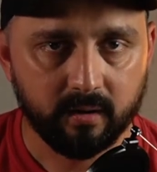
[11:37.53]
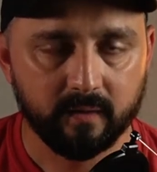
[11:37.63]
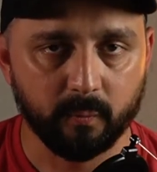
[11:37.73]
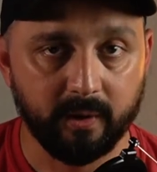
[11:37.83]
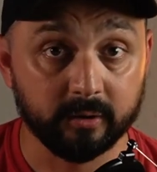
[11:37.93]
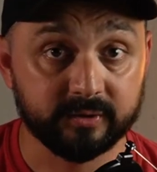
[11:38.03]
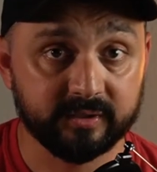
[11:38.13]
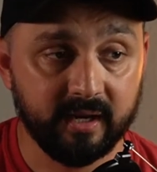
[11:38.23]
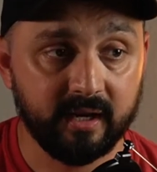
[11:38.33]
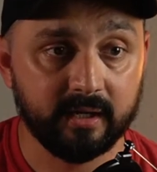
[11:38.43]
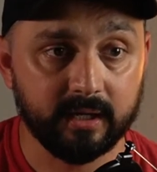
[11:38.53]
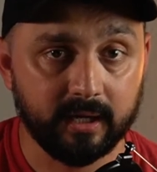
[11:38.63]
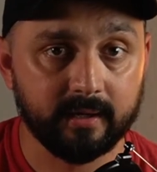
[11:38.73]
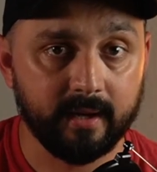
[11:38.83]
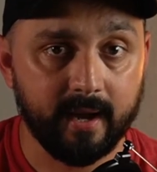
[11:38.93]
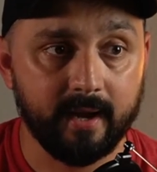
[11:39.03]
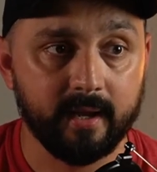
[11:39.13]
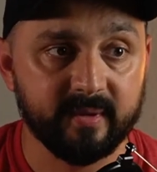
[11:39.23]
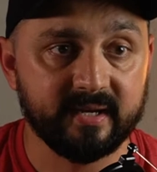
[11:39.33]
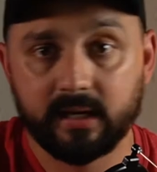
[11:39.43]
that we are saying, God, I
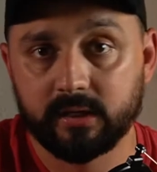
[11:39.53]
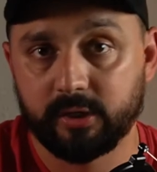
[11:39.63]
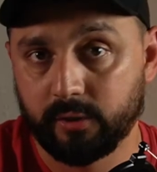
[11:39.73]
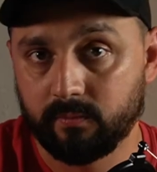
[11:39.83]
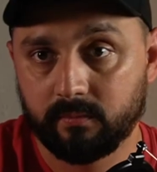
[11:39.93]
am indebted to you.